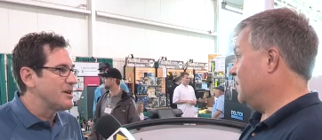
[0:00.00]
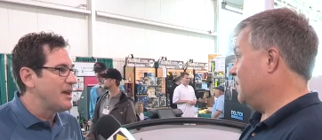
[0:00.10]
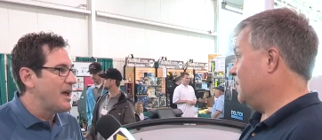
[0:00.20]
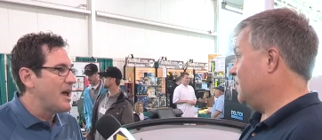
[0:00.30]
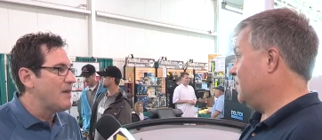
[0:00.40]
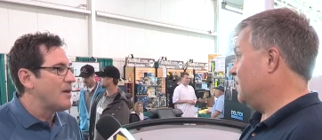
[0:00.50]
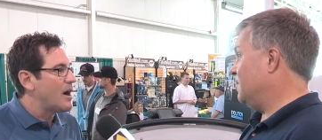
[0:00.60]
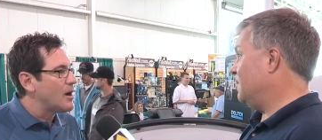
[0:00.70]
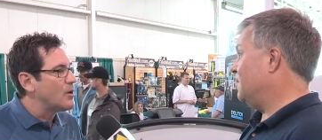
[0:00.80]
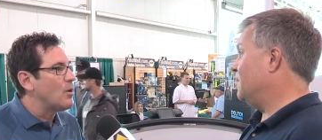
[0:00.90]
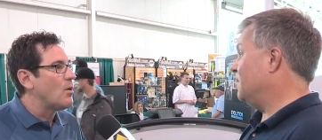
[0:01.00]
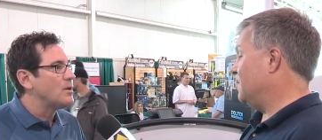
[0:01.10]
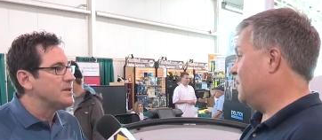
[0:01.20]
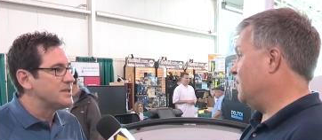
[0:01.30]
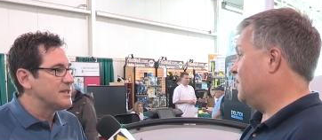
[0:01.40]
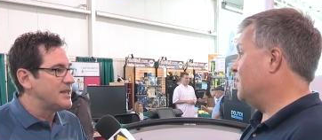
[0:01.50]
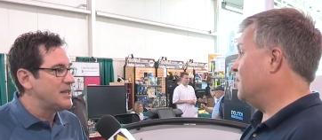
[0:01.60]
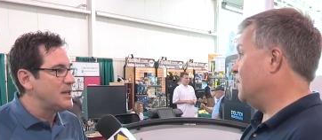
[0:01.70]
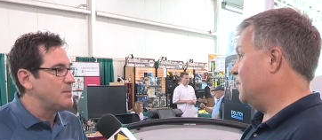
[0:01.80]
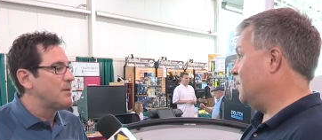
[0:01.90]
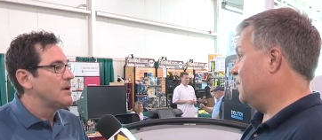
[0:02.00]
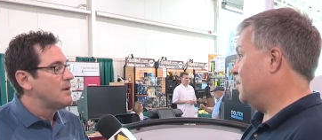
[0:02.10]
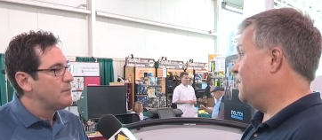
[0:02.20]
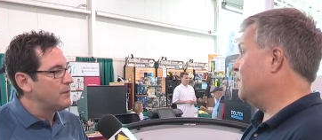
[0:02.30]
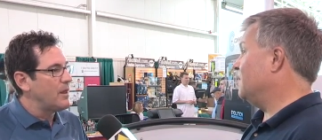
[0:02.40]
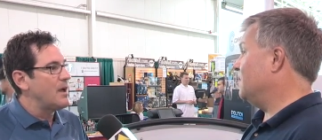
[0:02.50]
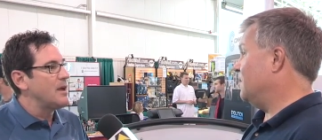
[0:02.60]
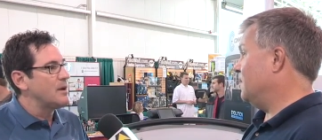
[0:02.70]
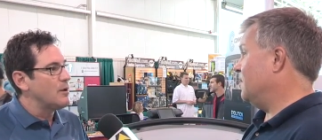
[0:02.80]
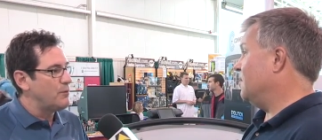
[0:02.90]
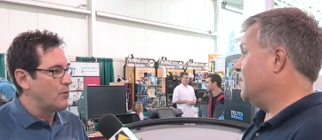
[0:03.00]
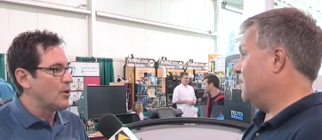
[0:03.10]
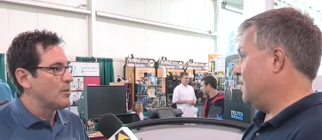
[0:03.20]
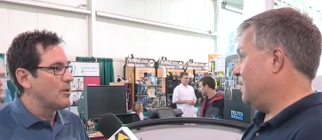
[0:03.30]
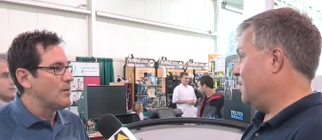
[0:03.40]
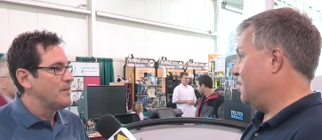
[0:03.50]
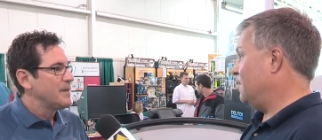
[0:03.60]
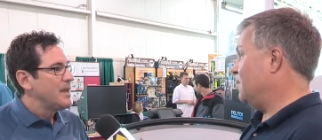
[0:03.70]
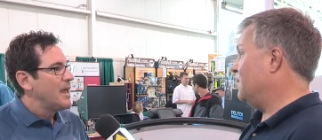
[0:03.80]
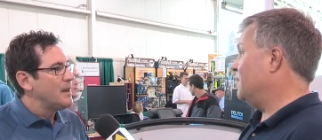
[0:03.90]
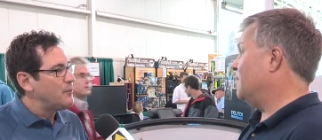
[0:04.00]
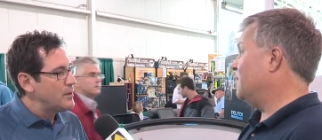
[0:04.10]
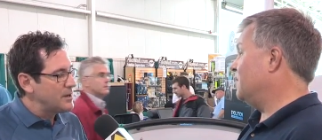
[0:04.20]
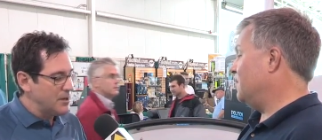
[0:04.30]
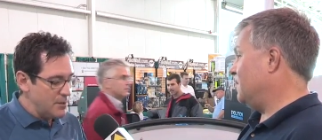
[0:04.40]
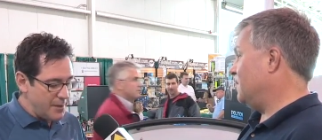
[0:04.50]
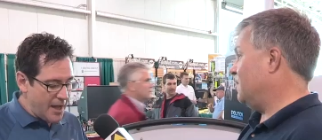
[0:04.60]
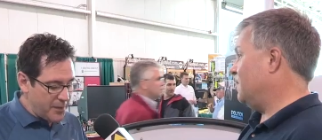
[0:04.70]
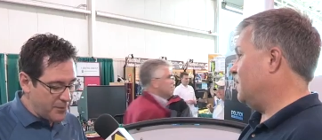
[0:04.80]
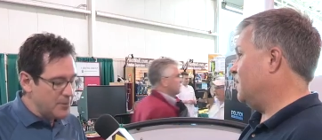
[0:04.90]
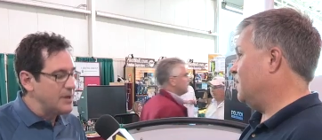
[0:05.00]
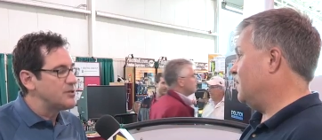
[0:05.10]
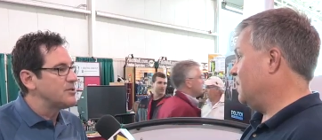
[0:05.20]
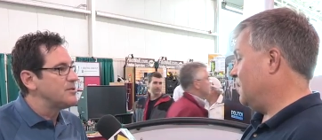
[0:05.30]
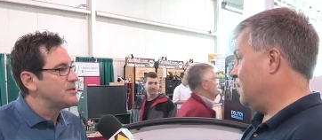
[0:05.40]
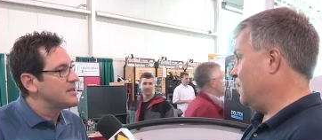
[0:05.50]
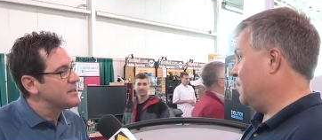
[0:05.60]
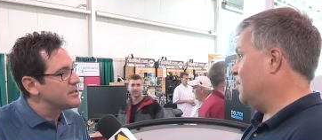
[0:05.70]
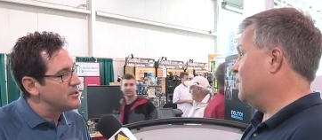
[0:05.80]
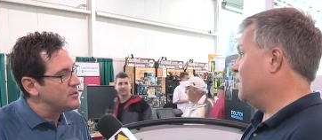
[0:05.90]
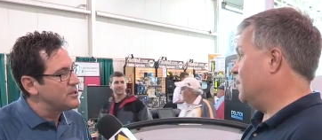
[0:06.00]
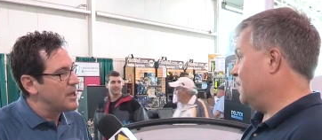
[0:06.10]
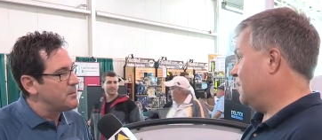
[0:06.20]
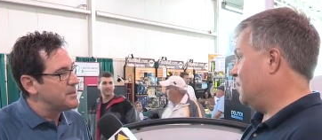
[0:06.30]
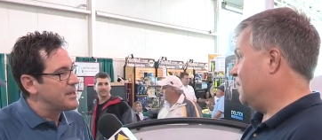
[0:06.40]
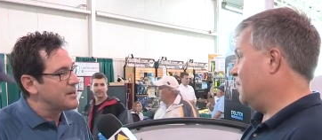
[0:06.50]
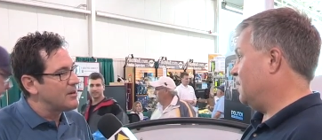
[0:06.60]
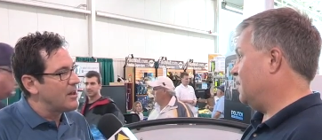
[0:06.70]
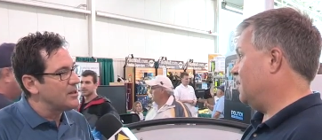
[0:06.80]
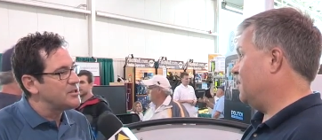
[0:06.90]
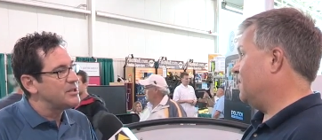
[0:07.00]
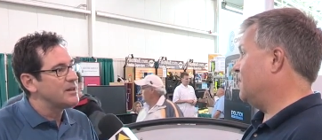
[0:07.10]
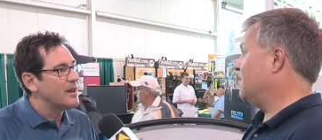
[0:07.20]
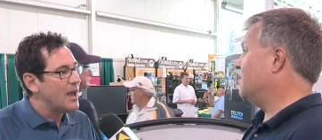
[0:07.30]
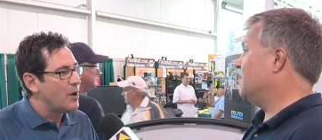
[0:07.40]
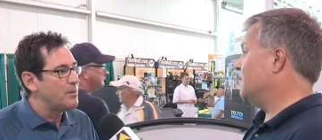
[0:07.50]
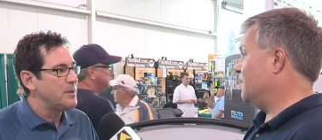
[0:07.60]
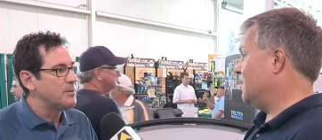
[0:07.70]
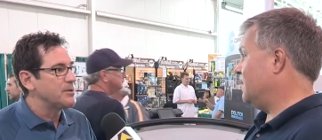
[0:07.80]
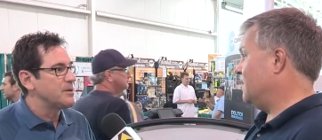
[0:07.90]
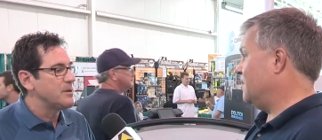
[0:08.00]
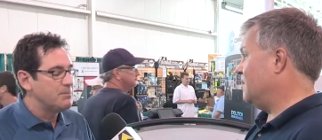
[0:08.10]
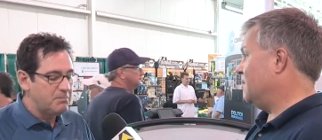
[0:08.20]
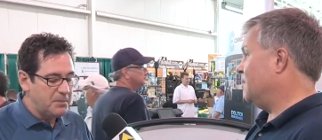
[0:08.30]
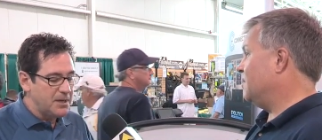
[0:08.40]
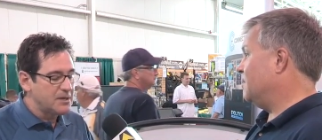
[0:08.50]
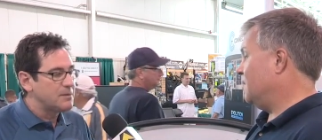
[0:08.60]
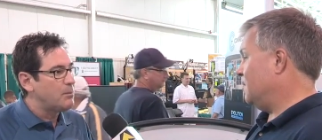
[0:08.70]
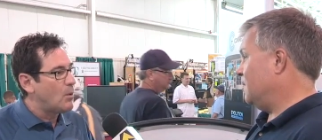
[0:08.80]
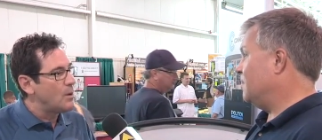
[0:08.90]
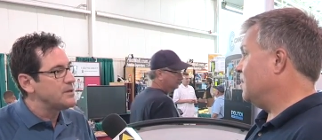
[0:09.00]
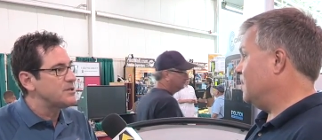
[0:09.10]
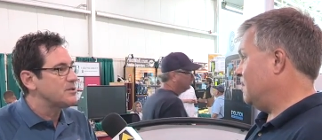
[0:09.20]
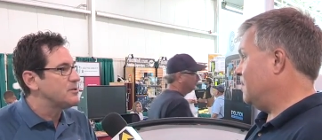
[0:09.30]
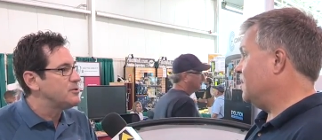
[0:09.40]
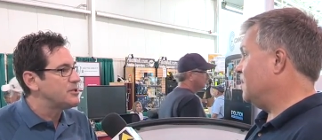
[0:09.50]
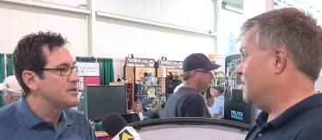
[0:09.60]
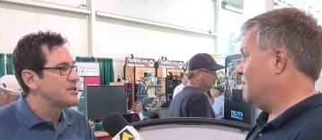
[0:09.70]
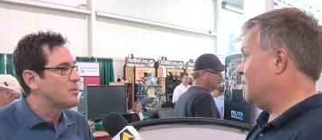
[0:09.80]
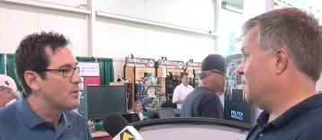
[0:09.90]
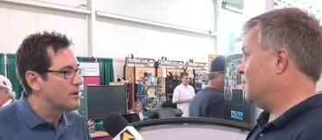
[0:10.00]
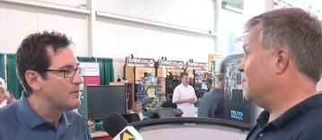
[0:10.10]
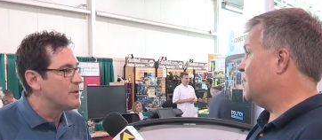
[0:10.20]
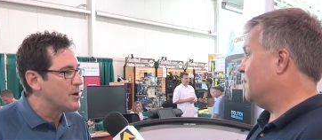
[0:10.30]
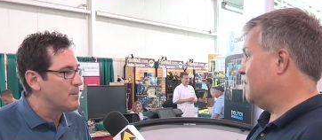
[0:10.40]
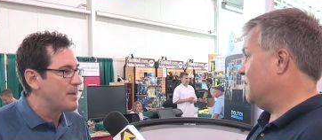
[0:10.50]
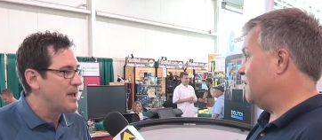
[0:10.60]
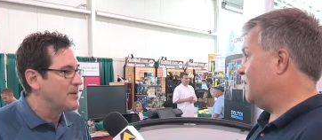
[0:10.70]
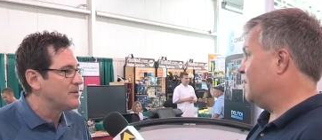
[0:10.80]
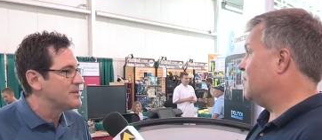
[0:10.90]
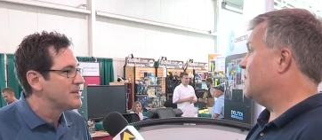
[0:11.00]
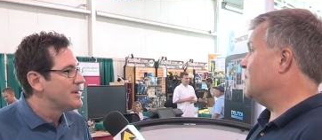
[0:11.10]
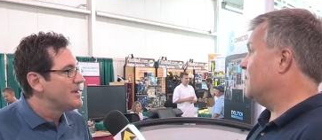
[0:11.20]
Speaker 1: are going to have. Our goal is to keep flying affordable. And if we can do that through introducing this new type of technology and allow people to pick point solutions that work for their panels,